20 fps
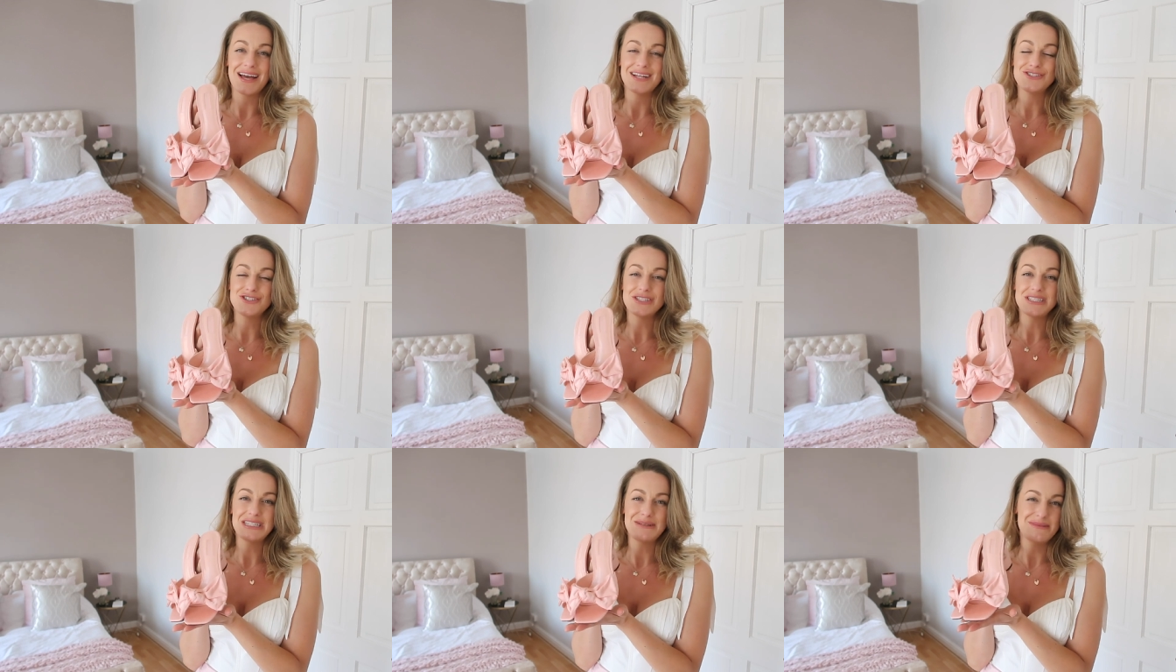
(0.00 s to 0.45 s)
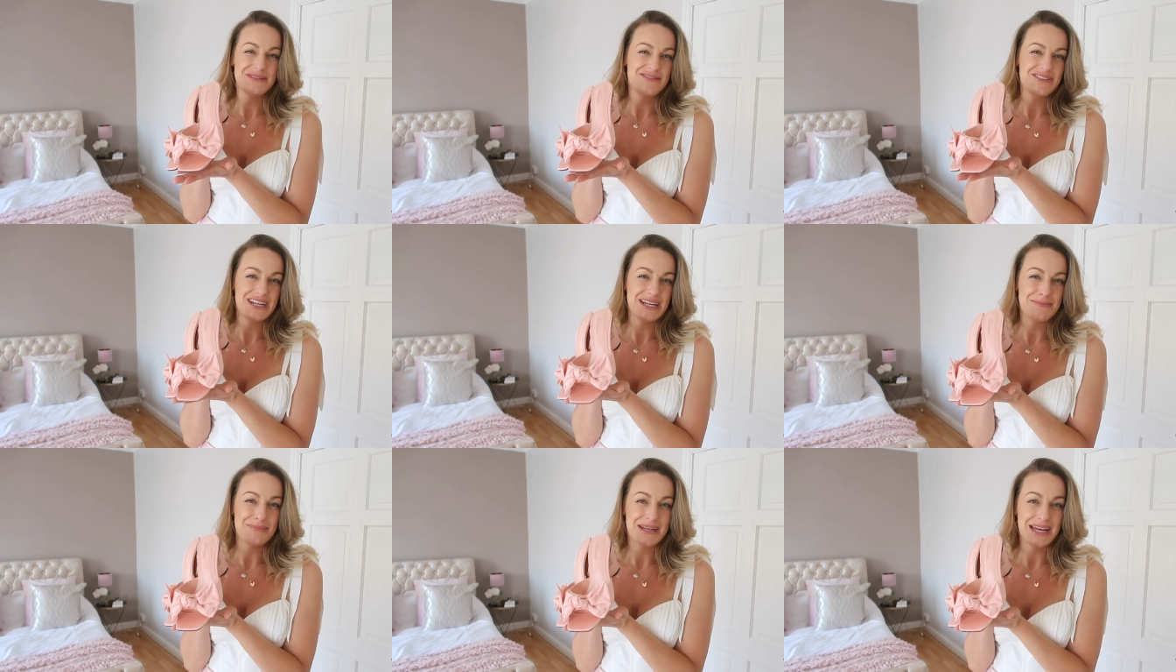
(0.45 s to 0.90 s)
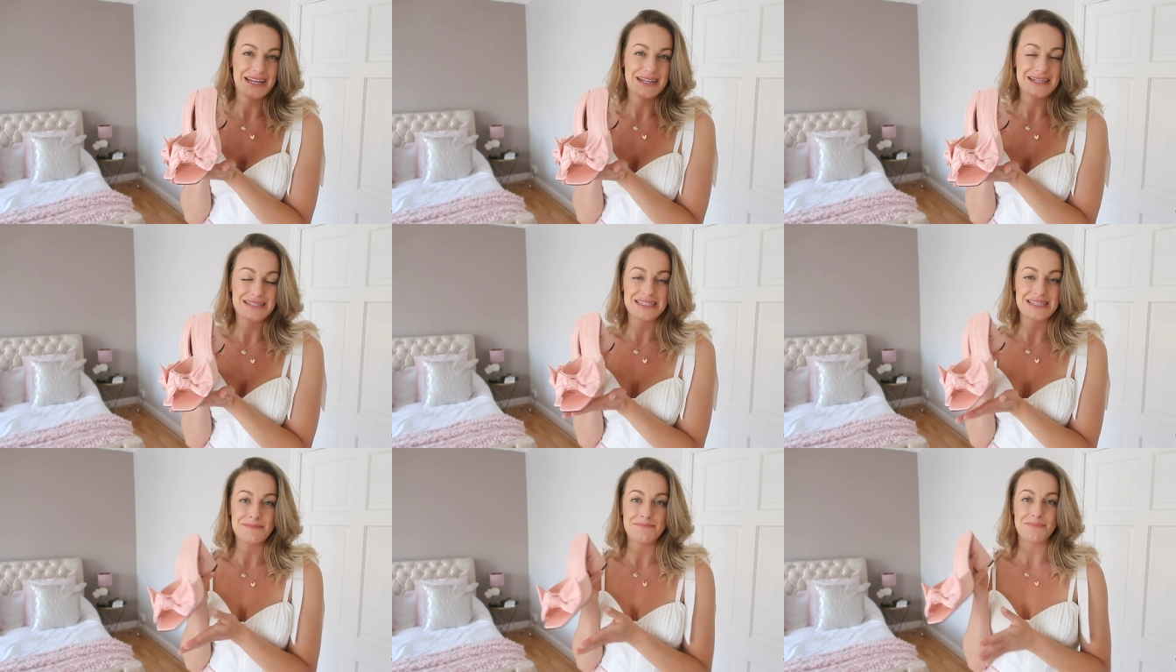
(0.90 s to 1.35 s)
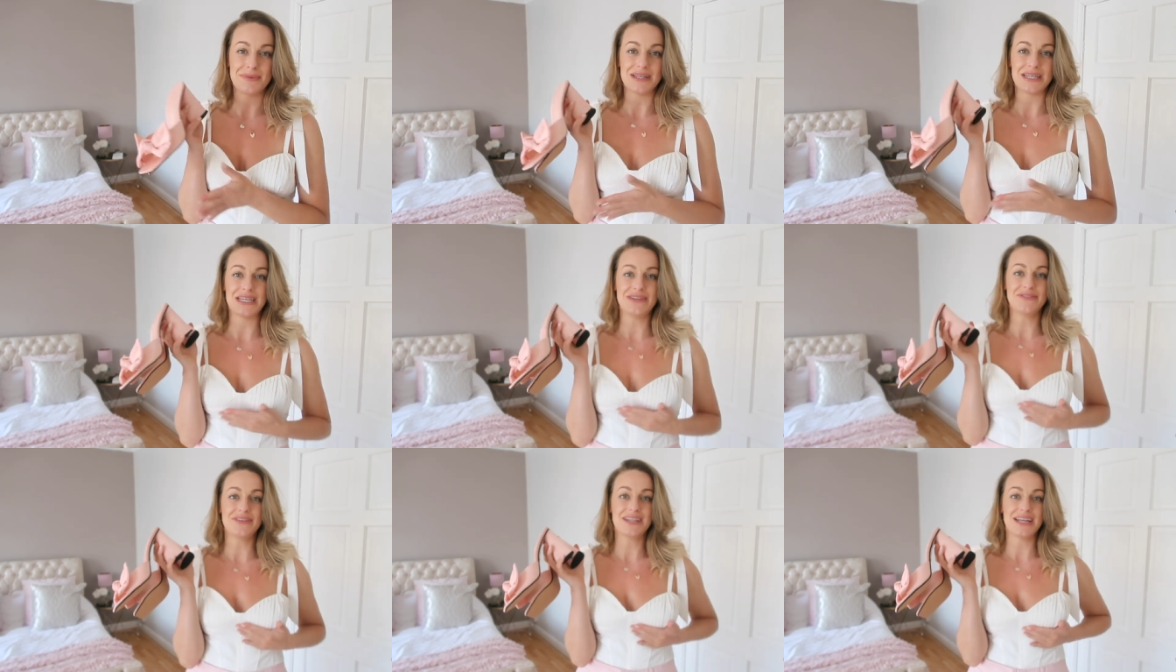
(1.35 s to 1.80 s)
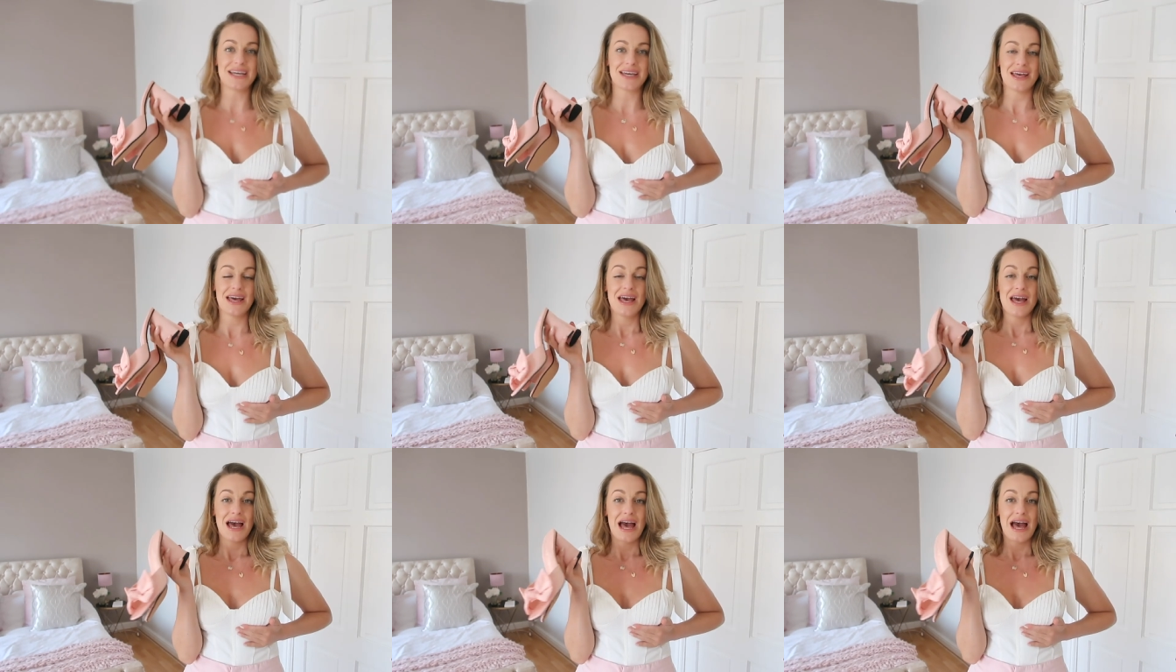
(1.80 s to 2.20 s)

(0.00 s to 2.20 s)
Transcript: And just something really plain and simple. Even like